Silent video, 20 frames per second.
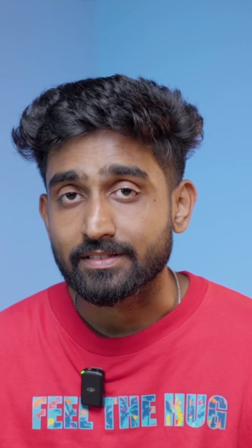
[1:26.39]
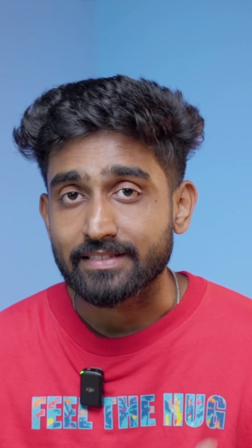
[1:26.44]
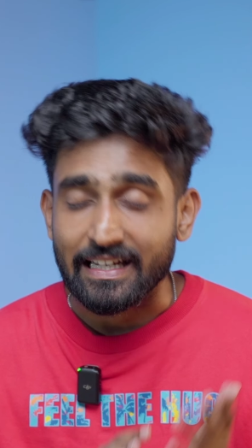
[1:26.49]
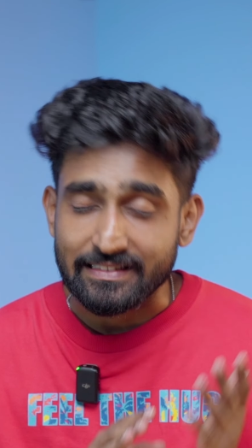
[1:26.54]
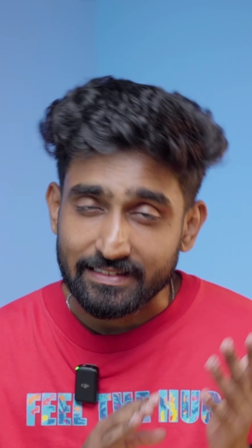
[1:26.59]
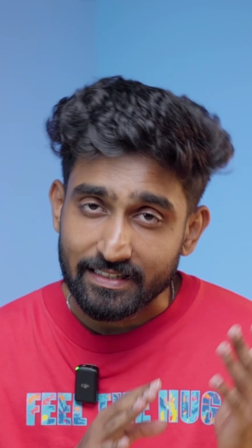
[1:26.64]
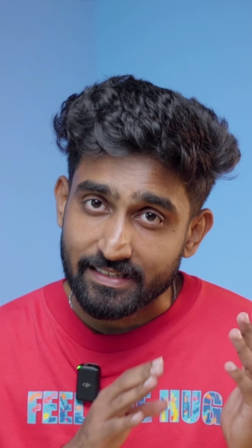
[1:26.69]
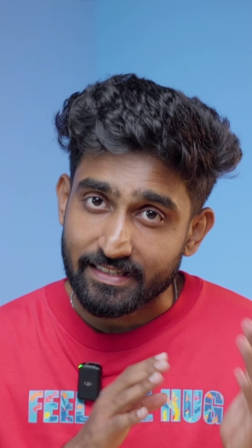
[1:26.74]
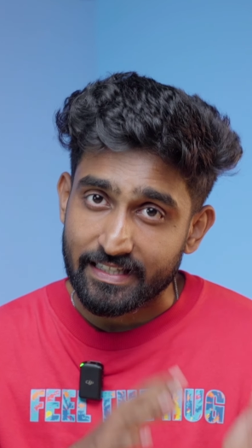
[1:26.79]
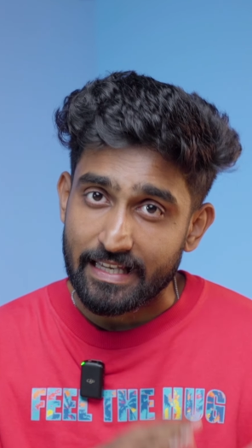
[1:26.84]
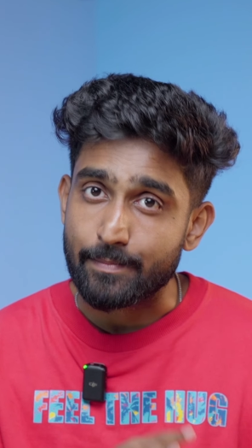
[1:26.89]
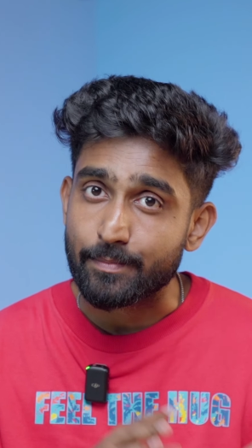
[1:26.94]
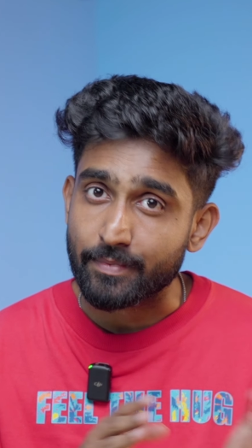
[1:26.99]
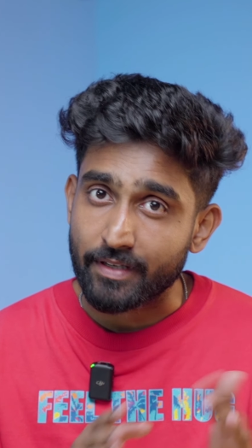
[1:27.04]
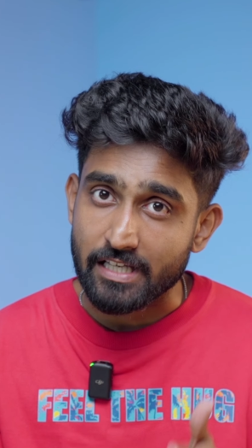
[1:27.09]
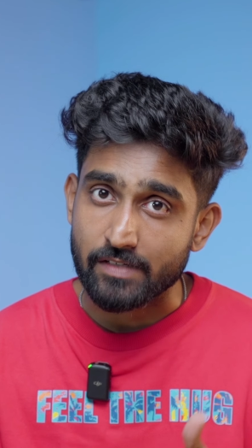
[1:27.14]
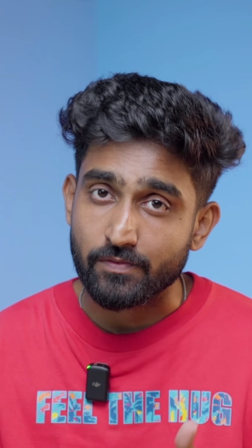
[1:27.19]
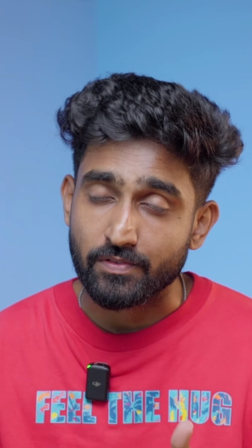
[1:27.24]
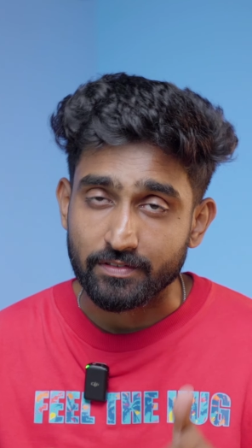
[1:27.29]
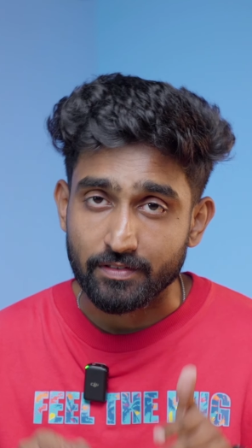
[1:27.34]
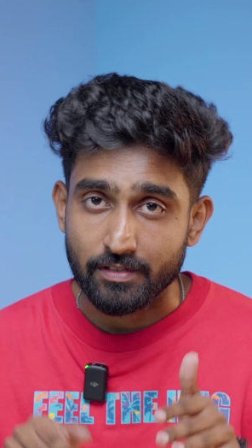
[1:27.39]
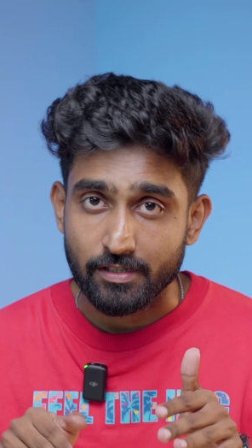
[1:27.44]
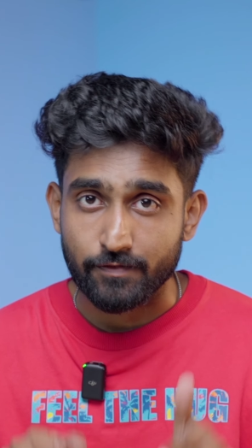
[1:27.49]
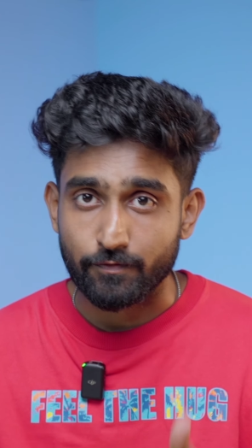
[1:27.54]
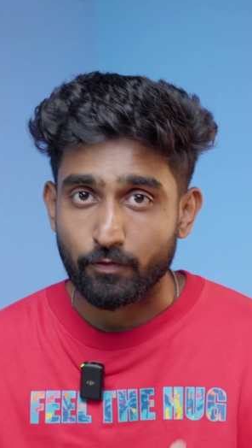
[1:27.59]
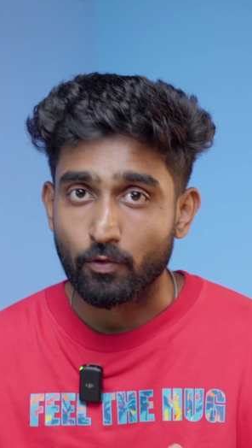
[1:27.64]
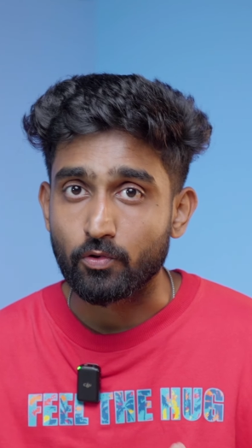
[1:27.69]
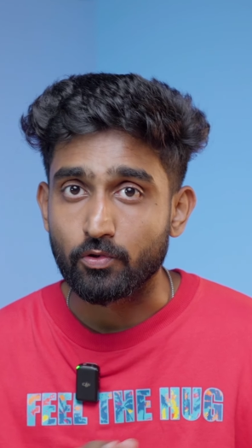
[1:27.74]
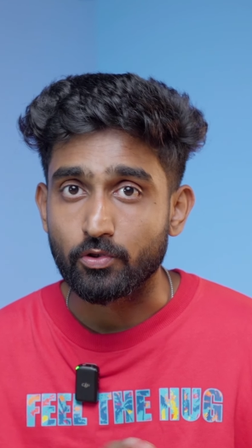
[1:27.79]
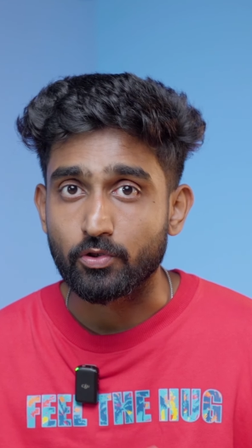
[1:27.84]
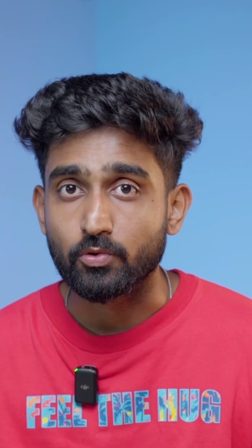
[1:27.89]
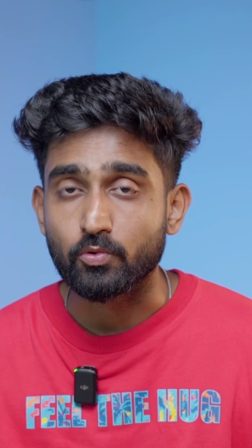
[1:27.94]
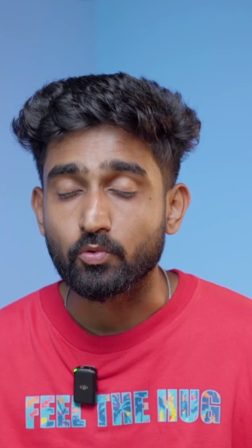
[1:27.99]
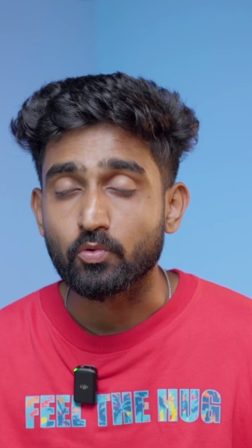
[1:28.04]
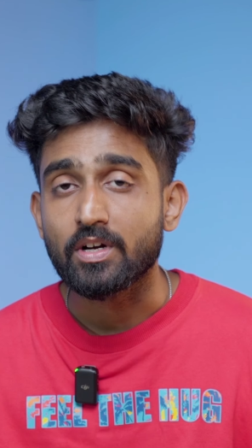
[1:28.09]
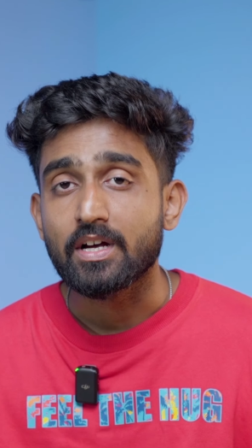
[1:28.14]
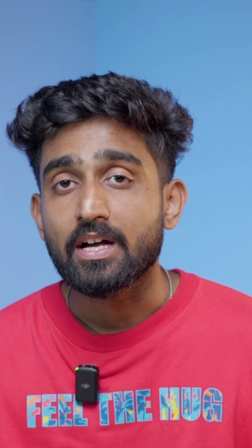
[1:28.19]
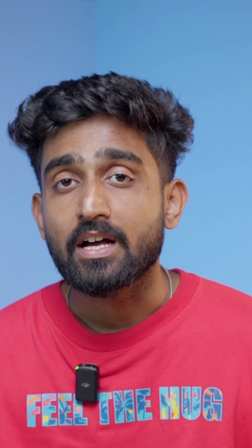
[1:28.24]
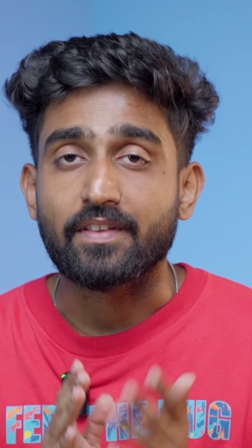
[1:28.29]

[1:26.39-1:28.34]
That's the same case with this phone too.